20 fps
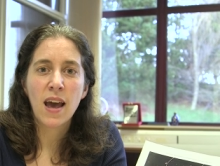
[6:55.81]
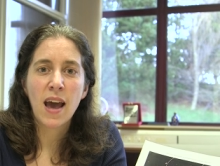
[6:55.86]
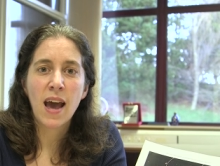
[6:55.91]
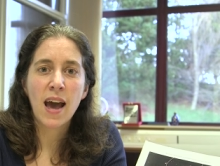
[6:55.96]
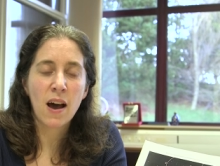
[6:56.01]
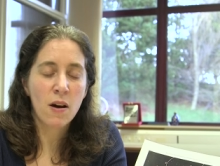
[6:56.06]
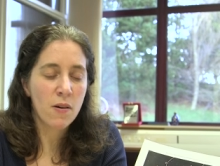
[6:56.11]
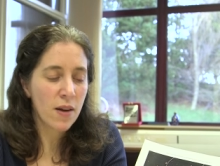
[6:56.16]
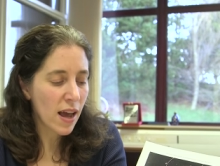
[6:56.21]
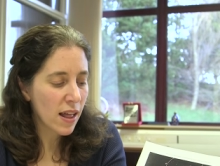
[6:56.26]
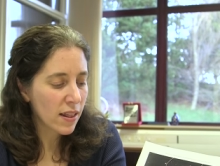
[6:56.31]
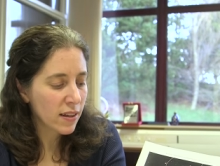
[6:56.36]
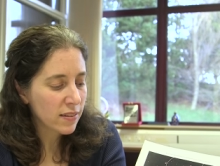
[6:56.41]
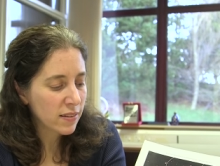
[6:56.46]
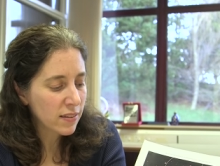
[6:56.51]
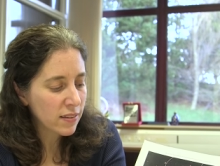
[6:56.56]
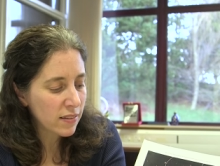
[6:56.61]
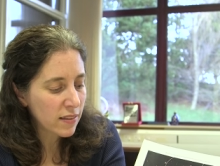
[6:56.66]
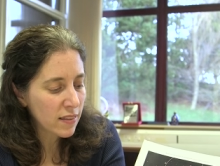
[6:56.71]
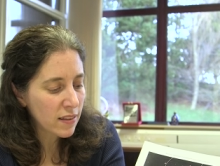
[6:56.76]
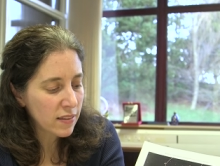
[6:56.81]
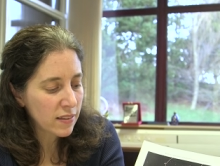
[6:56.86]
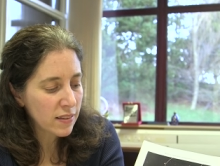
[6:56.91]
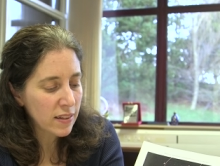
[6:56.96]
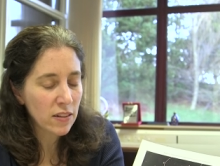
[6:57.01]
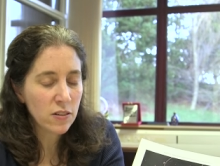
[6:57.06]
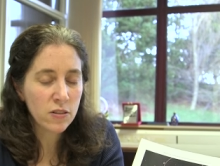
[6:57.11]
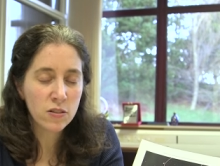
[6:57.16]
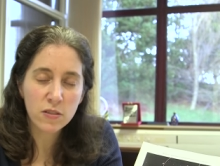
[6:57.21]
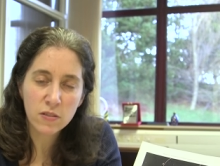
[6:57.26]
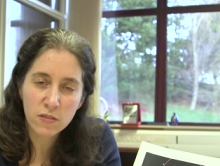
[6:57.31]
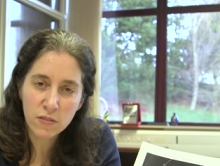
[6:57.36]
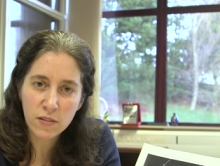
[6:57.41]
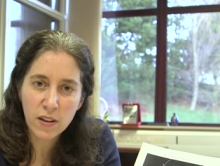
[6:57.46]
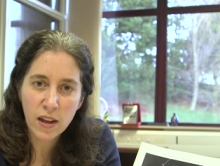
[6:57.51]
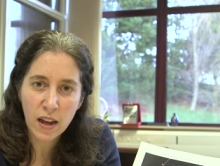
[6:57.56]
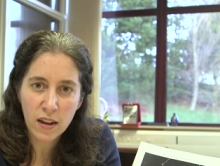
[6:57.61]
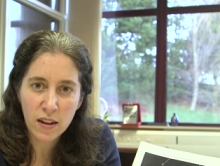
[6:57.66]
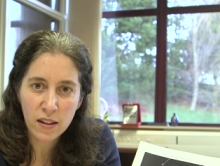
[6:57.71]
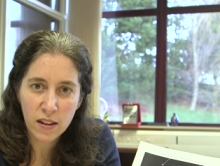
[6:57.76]
how galaxies in the center
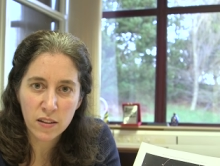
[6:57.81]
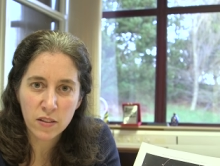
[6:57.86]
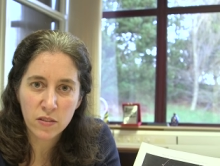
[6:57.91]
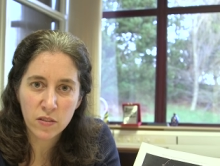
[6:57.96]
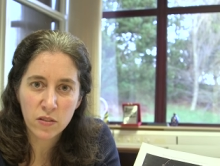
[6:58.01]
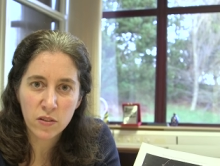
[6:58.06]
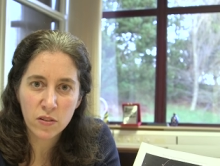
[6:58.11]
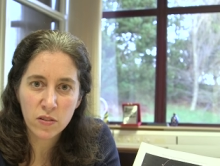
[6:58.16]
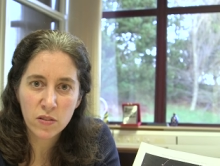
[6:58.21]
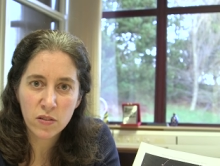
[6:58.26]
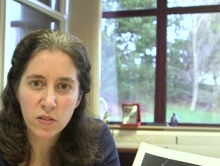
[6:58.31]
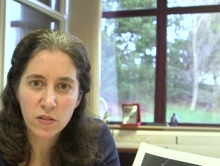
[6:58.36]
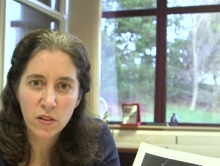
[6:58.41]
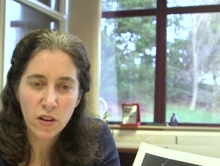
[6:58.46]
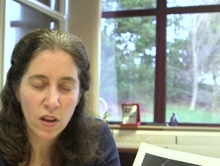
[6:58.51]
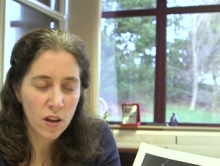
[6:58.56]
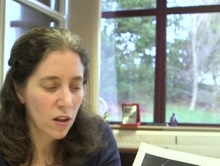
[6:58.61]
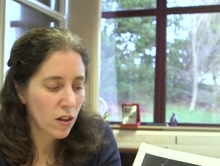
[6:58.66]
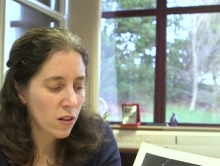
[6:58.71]
of clusters